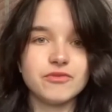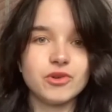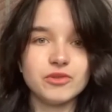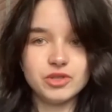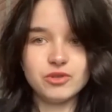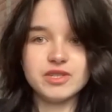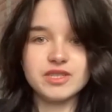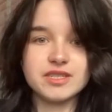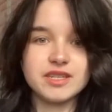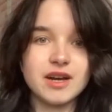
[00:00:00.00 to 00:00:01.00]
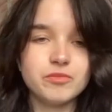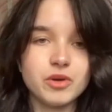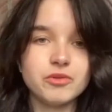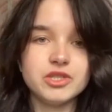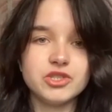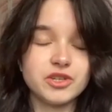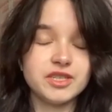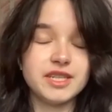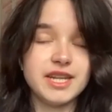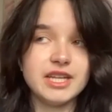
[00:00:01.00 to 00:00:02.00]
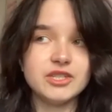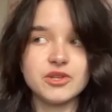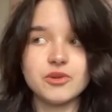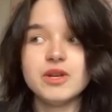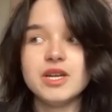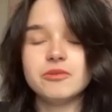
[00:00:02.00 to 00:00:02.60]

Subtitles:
fall of the USSR. Poland joined NATO.